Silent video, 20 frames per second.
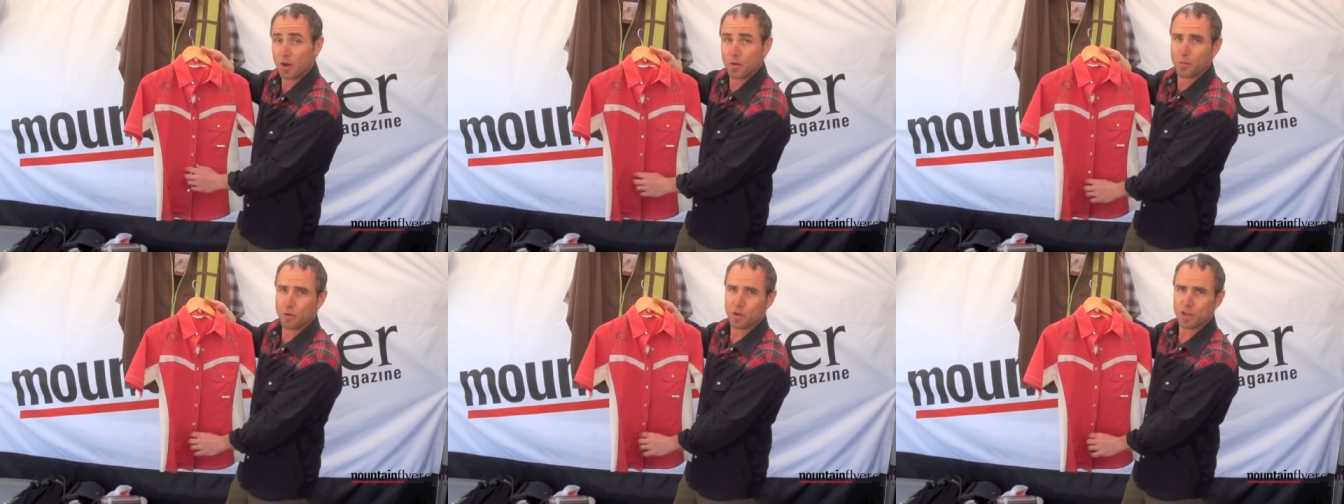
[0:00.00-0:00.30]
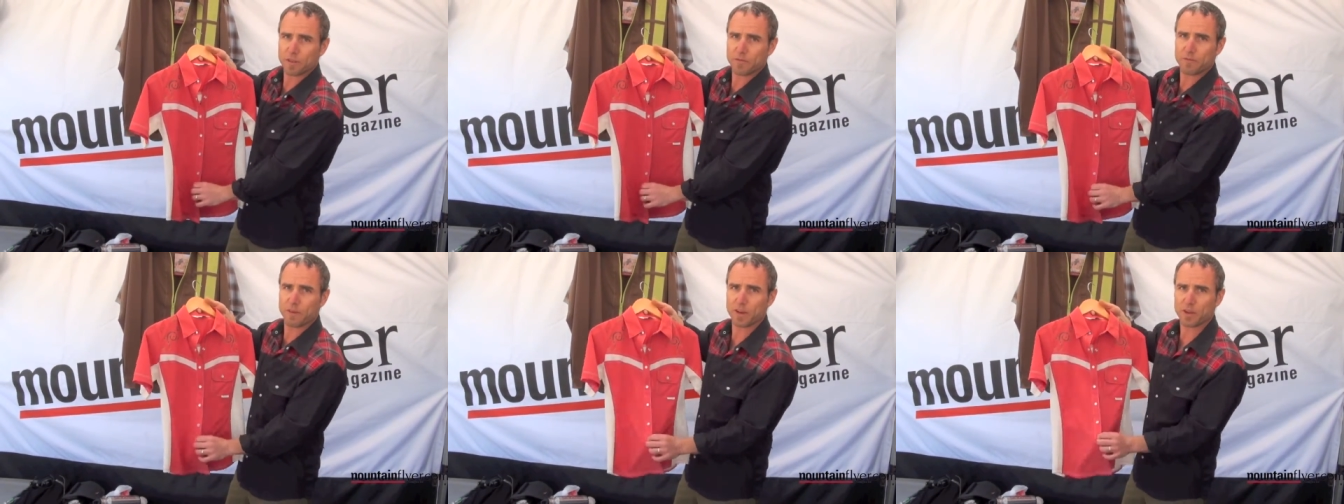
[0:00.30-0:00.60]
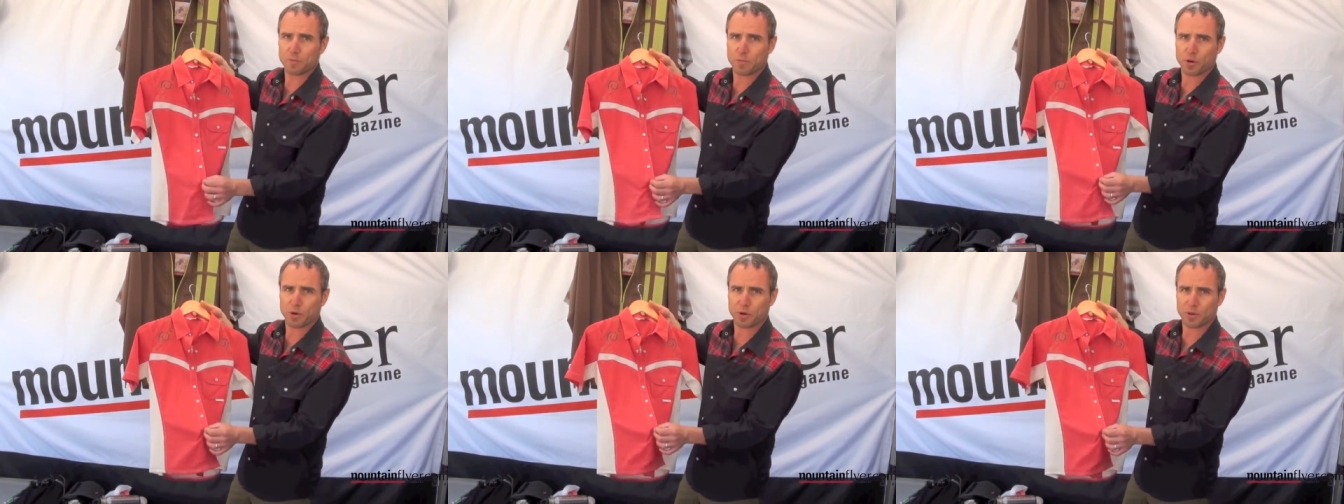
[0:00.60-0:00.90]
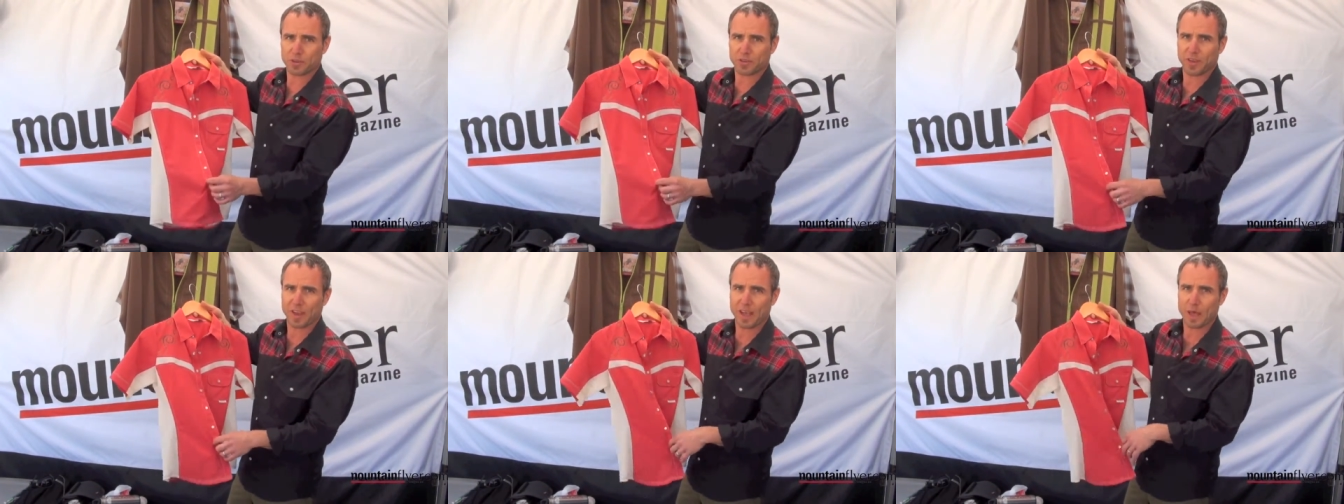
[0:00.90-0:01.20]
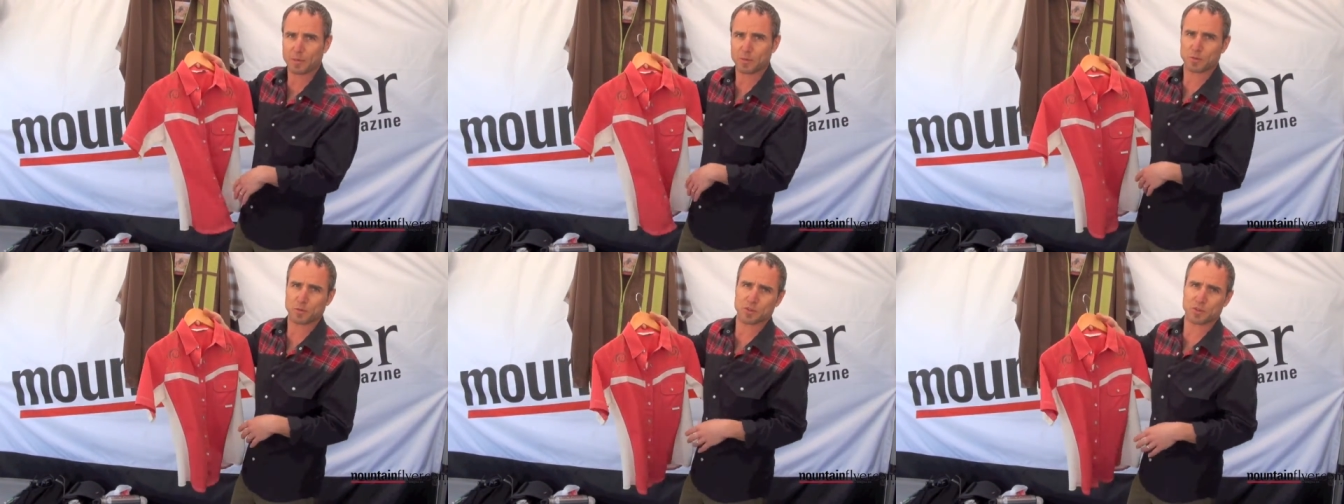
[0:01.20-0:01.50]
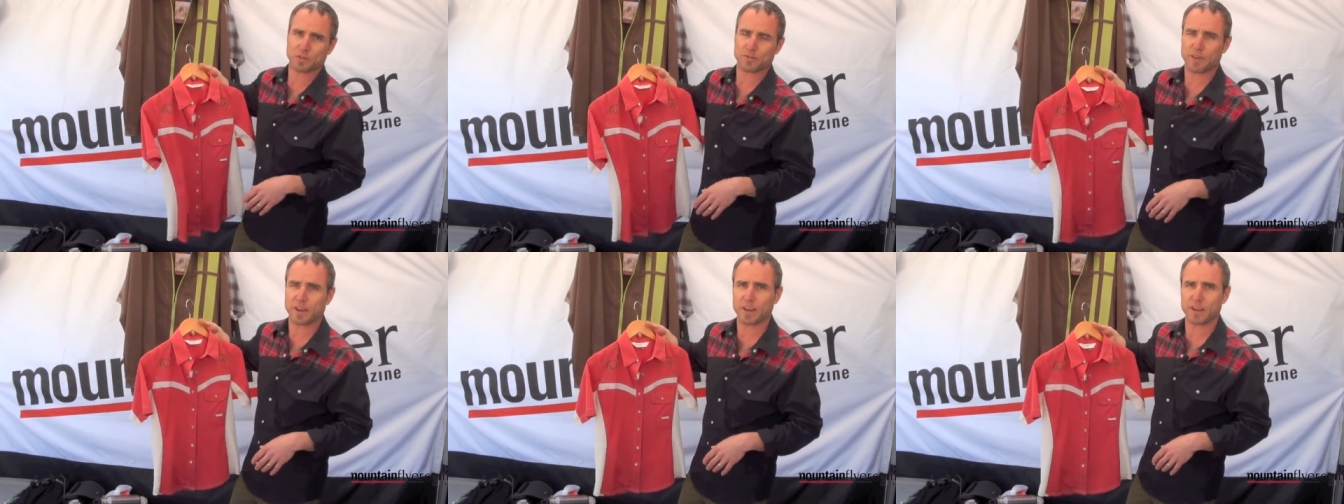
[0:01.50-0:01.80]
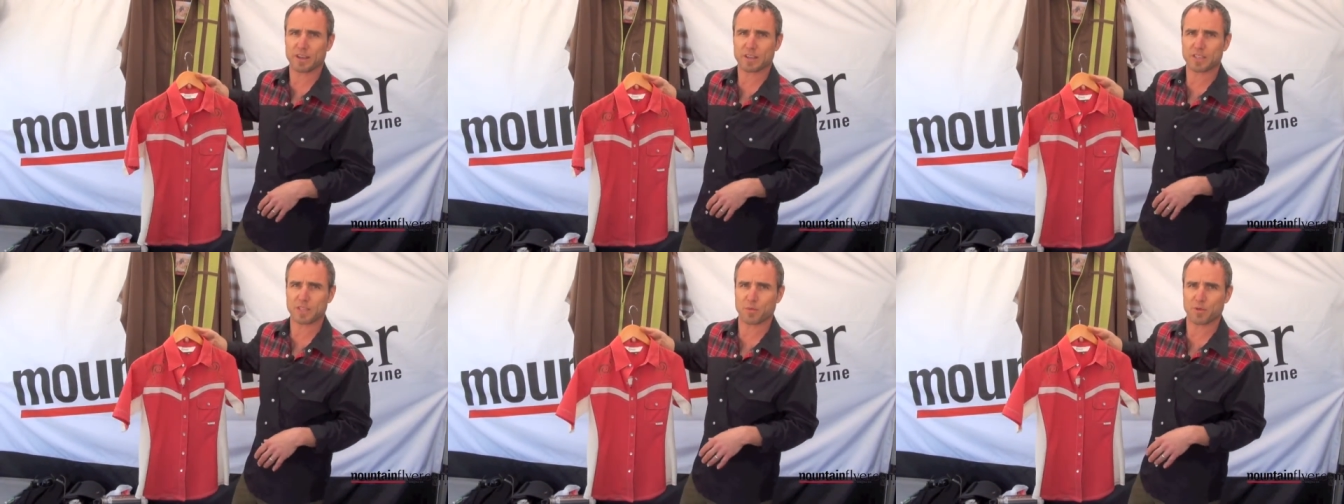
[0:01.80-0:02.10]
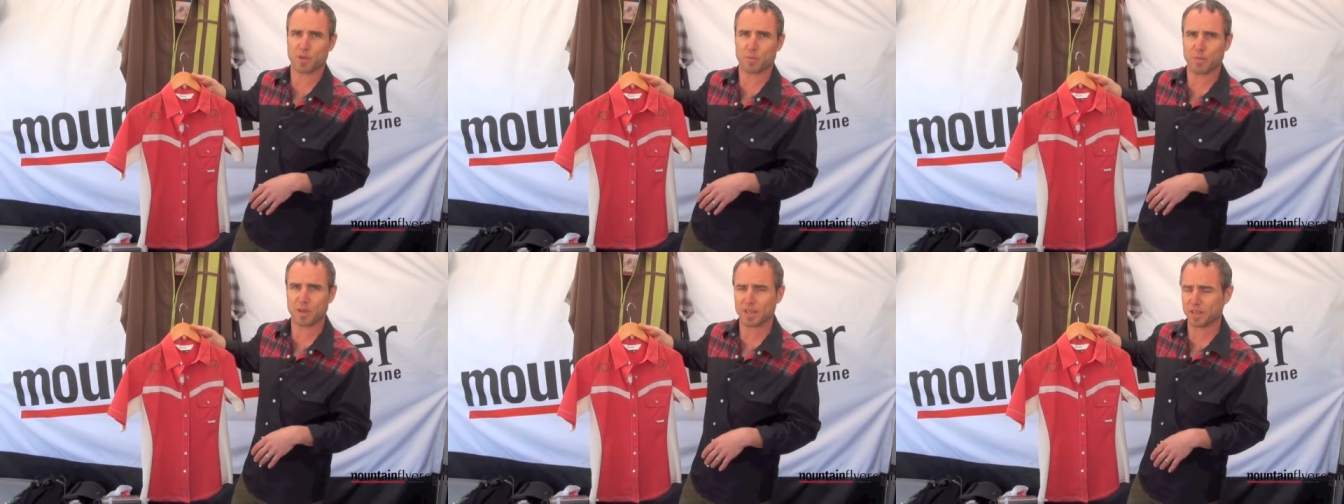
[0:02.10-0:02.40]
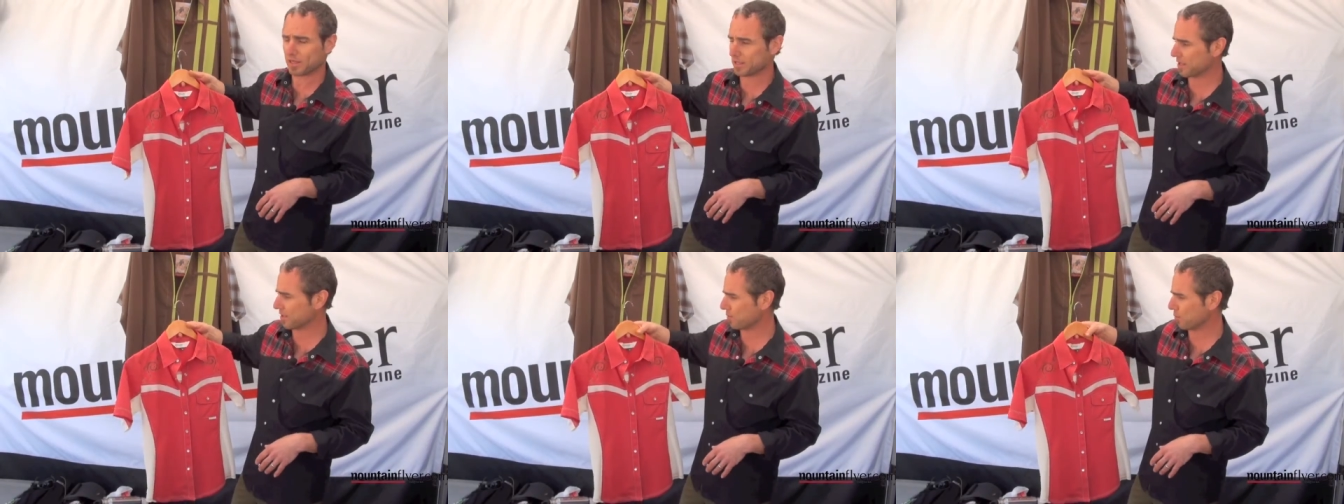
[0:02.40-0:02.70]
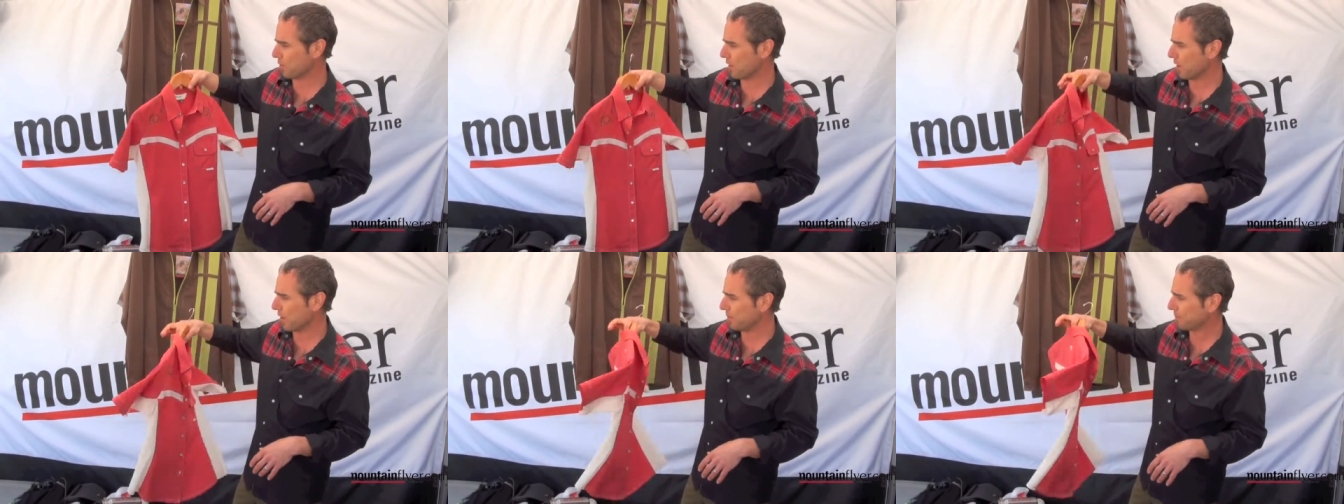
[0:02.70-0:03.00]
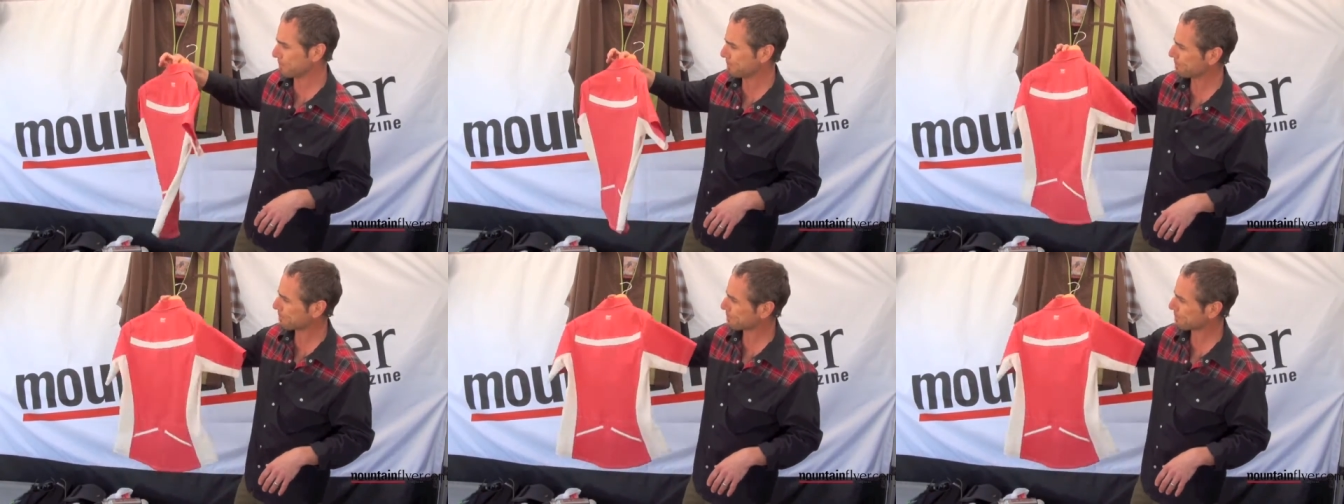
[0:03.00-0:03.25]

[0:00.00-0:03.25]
Really fun pearl snaps, which you'll find on some of the men's as well.